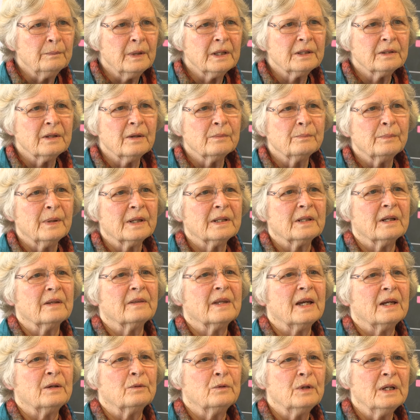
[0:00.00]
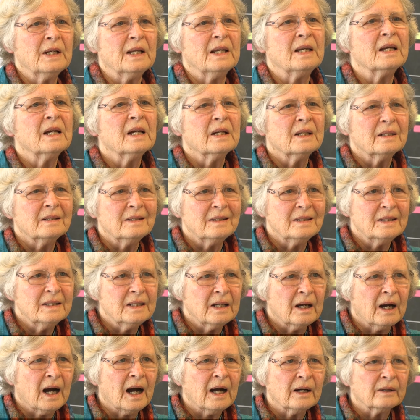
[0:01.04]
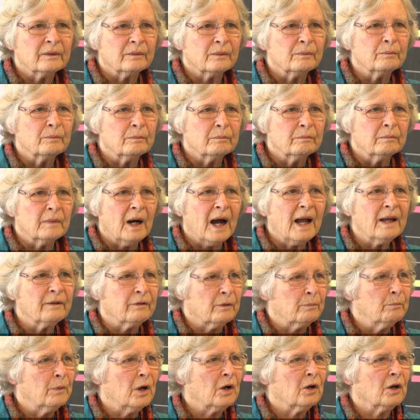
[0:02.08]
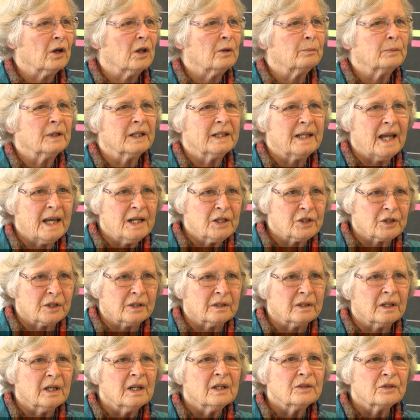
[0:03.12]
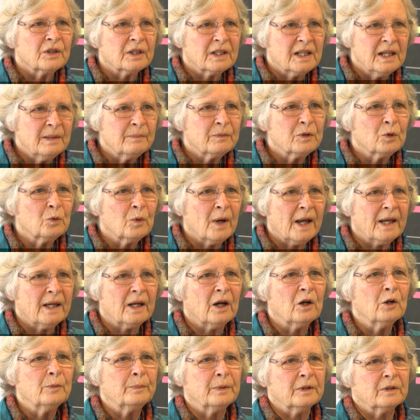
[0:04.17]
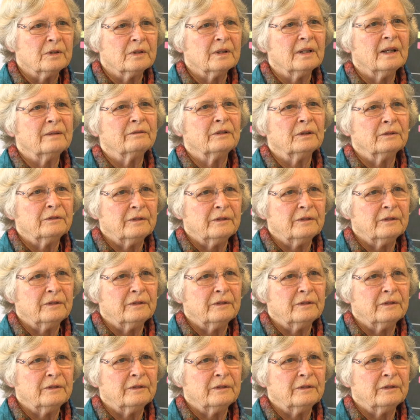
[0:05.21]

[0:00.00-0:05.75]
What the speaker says: But they really, I have a moral obligation to keep the way open to level